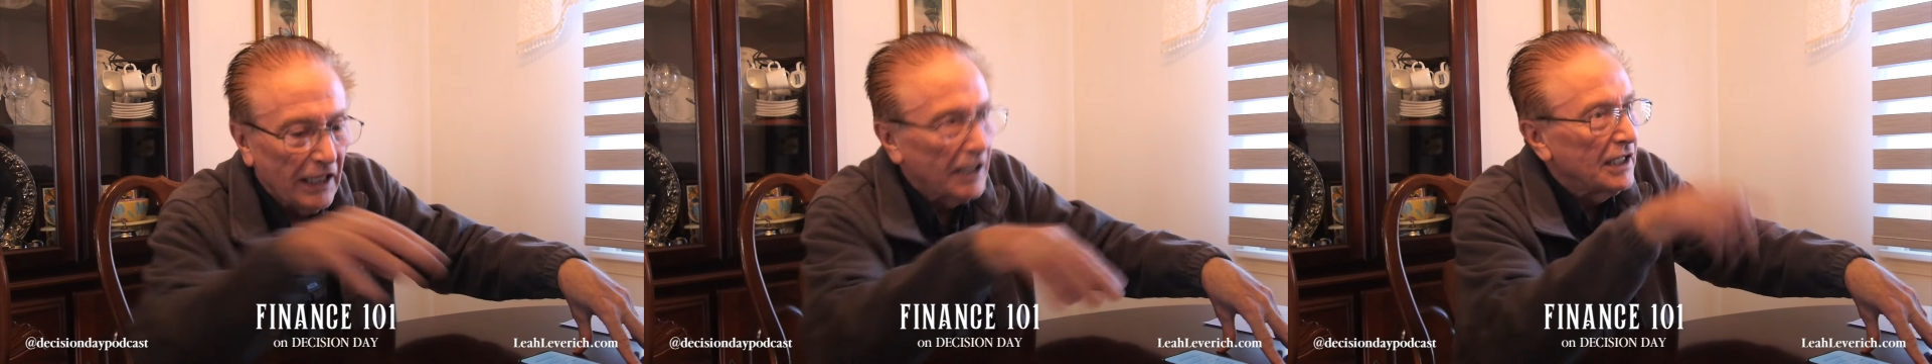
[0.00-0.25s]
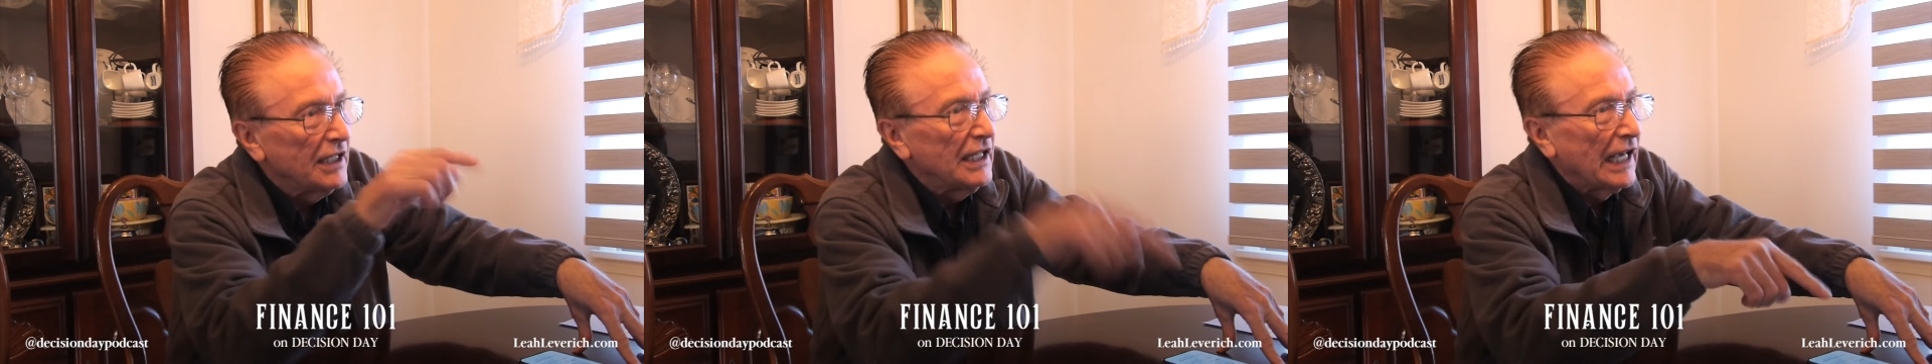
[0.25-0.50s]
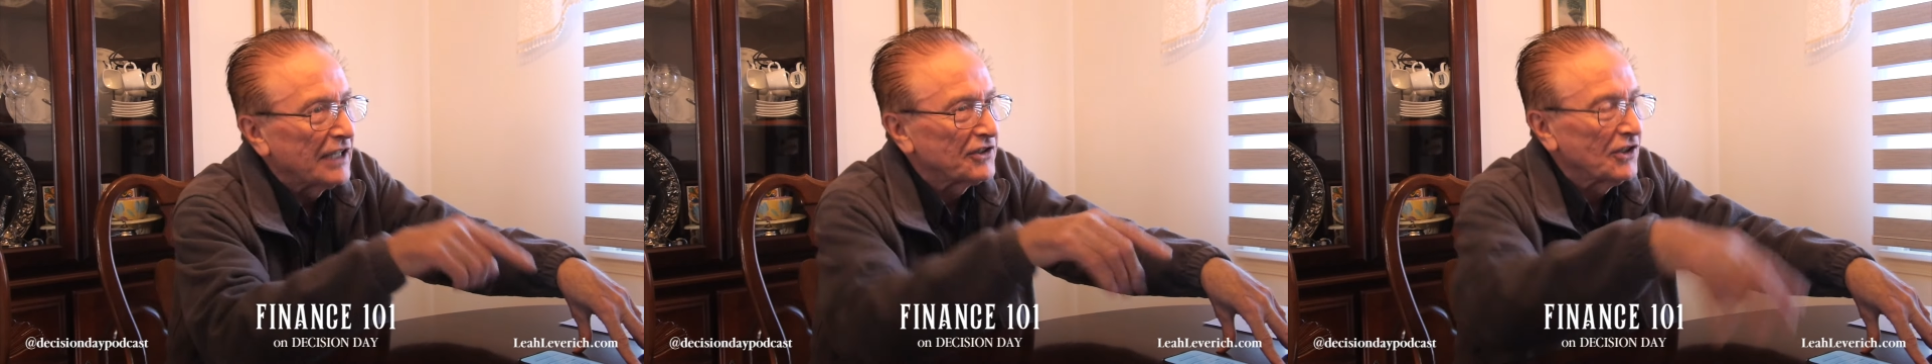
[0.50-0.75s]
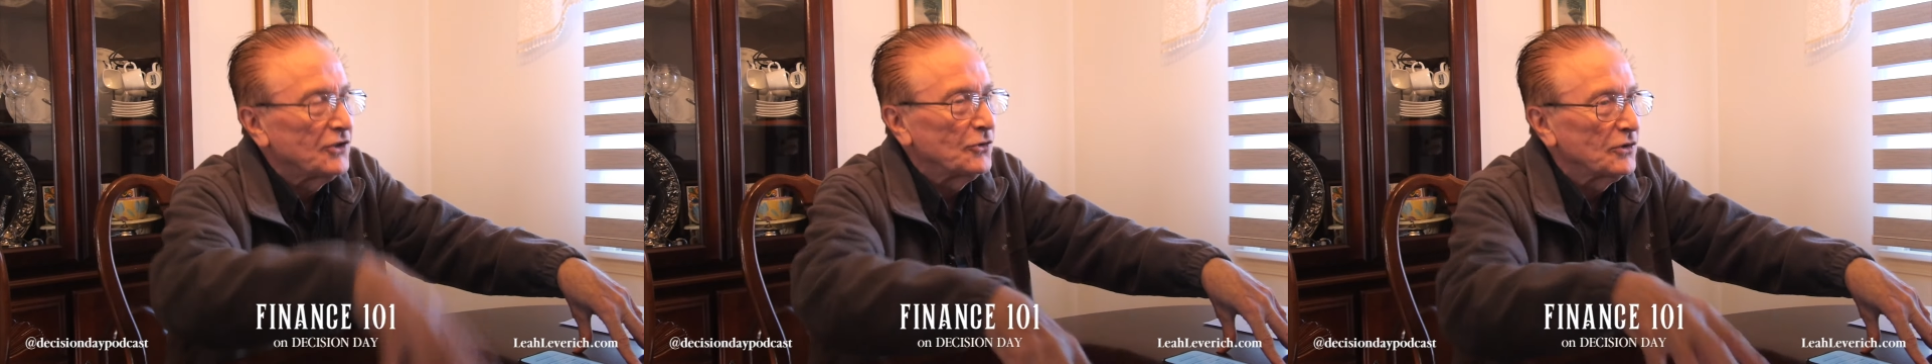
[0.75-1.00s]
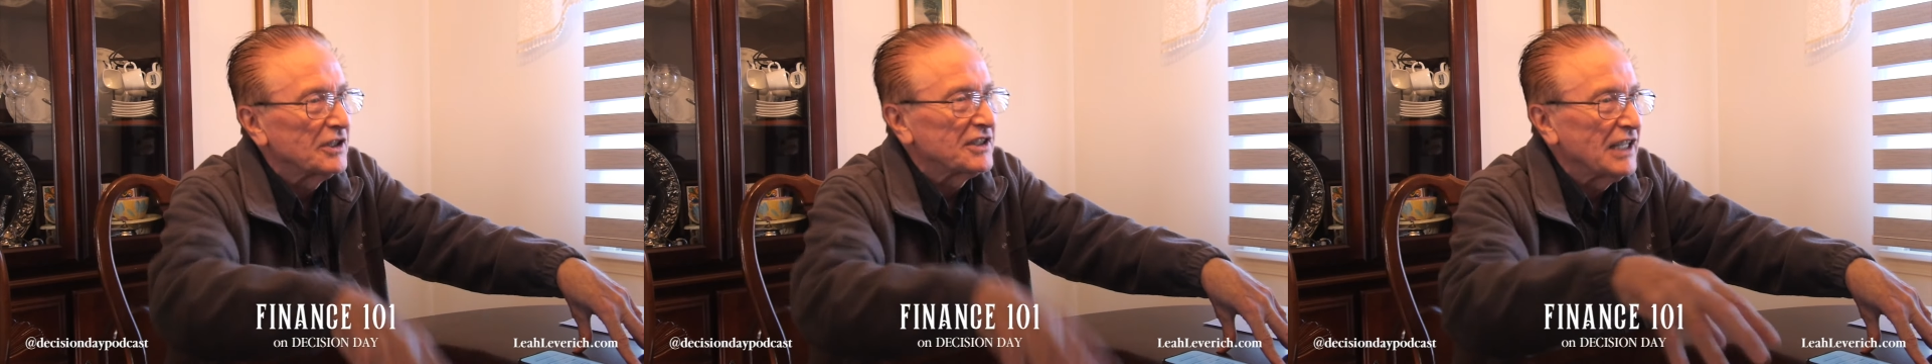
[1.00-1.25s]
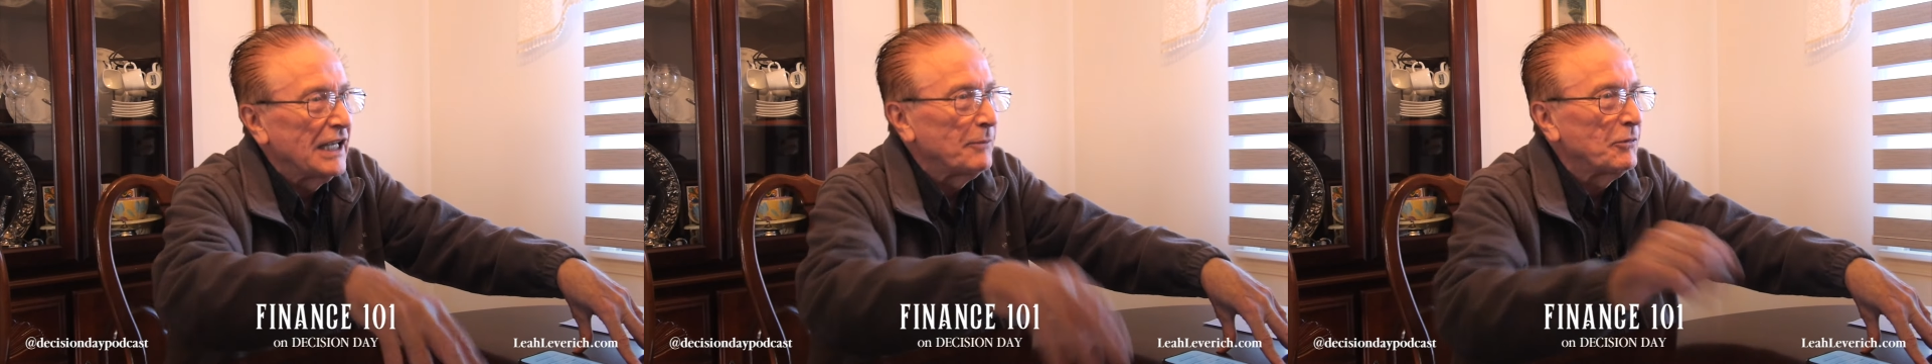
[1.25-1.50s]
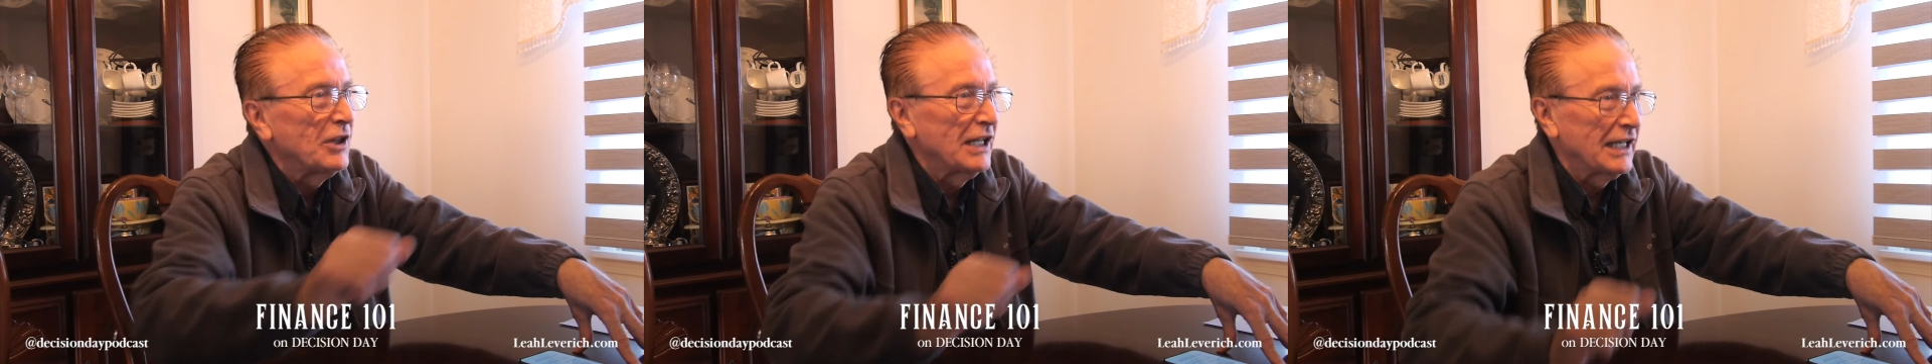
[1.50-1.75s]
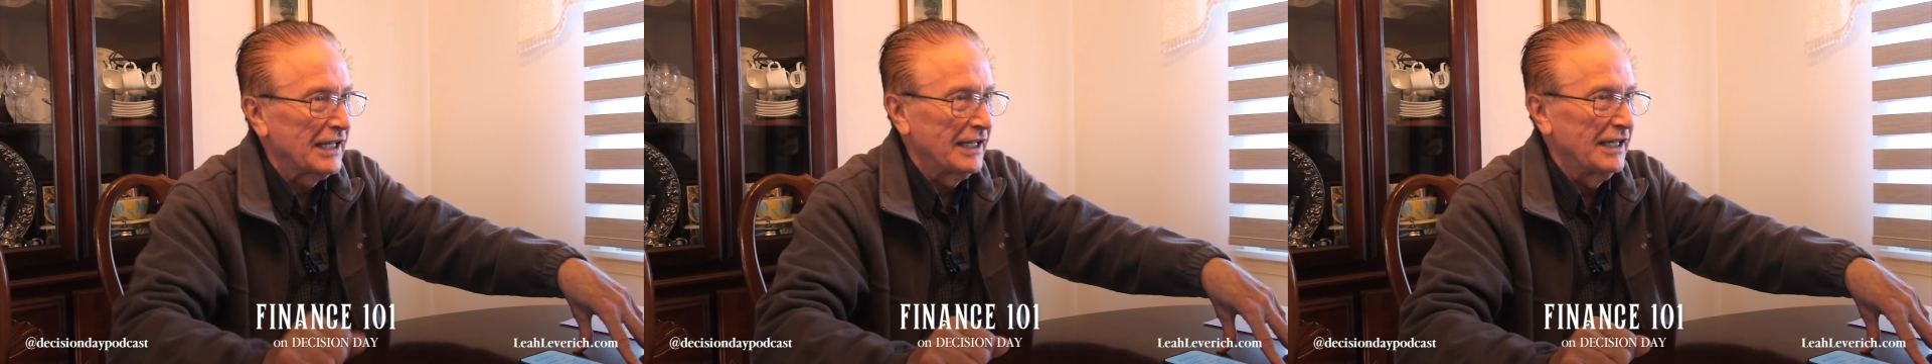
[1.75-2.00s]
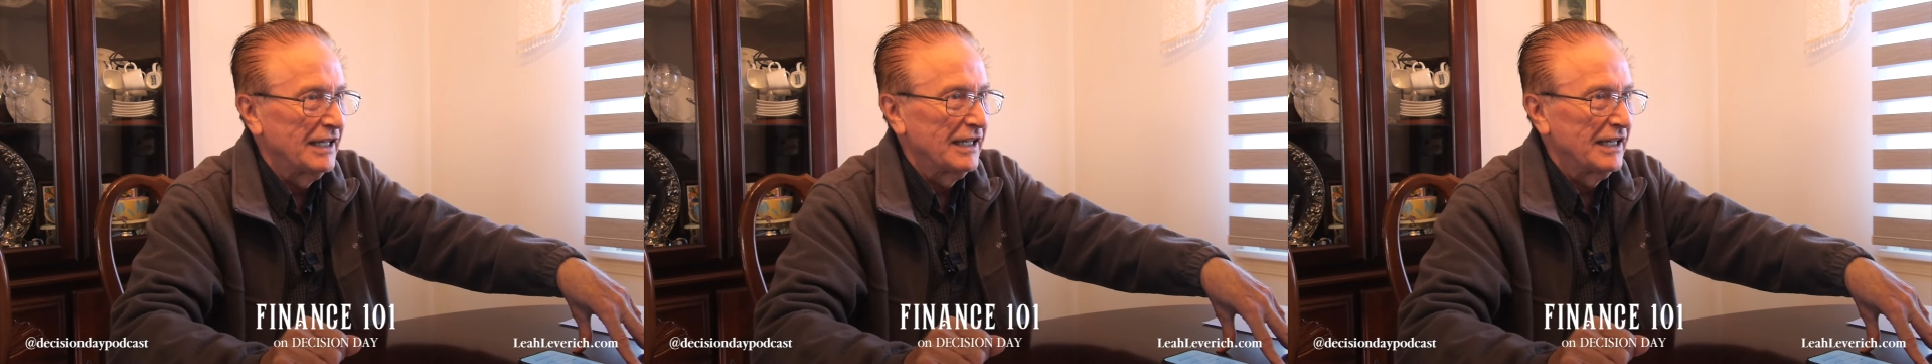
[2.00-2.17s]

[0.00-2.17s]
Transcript: he has to do the same thing.